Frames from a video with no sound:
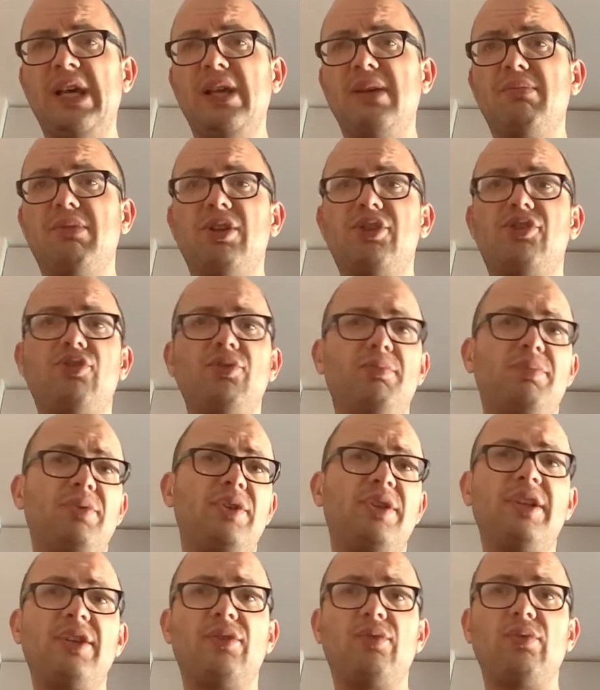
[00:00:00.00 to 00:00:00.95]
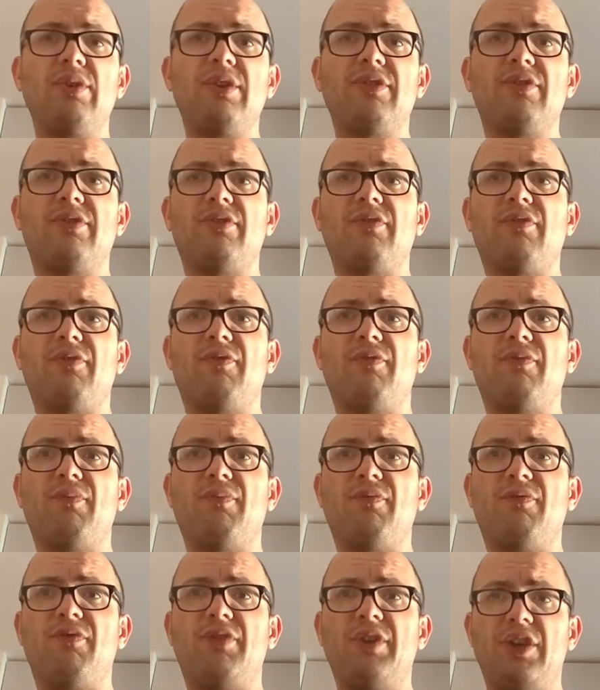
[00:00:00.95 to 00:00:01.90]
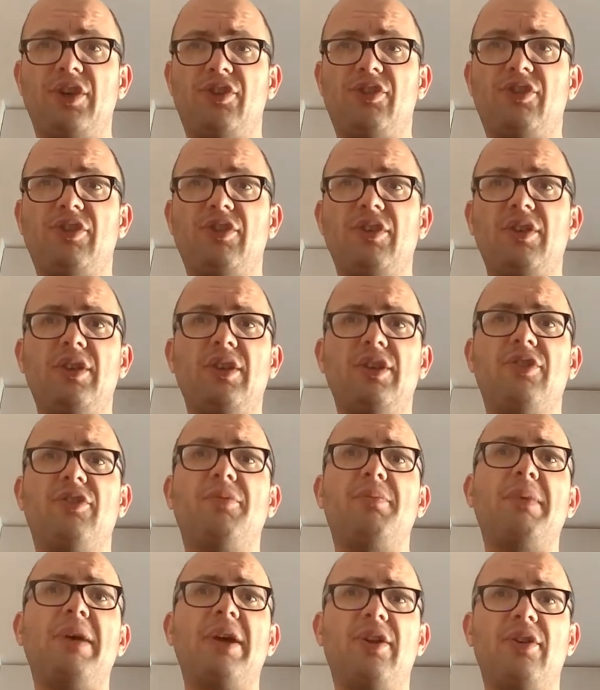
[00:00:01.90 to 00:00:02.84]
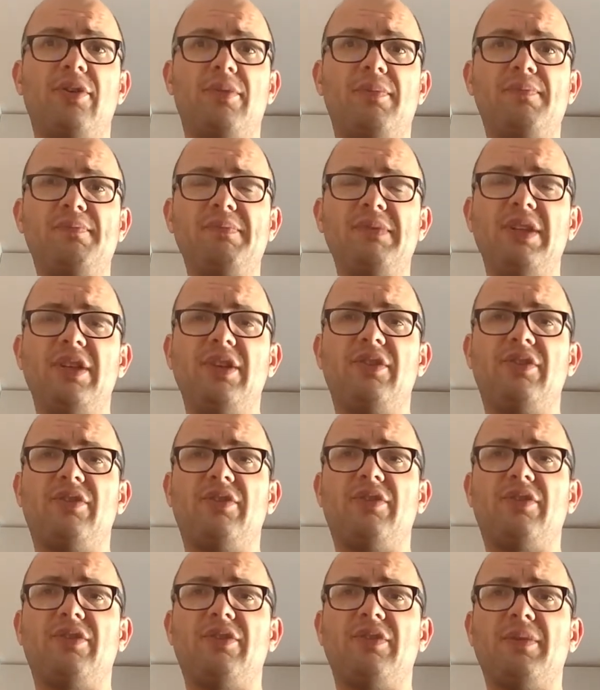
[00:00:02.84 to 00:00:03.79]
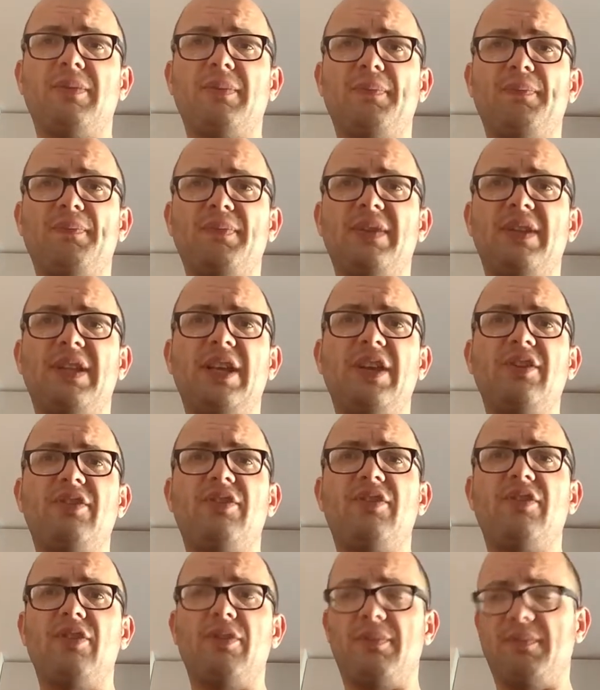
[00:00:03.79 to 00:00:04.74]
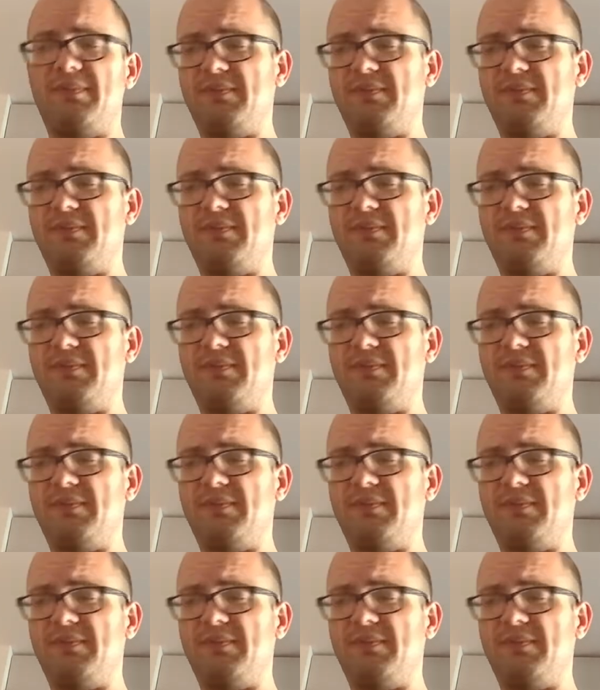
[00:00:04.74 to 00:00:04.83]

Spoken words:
but you put it with fish, it's better, it's tastier.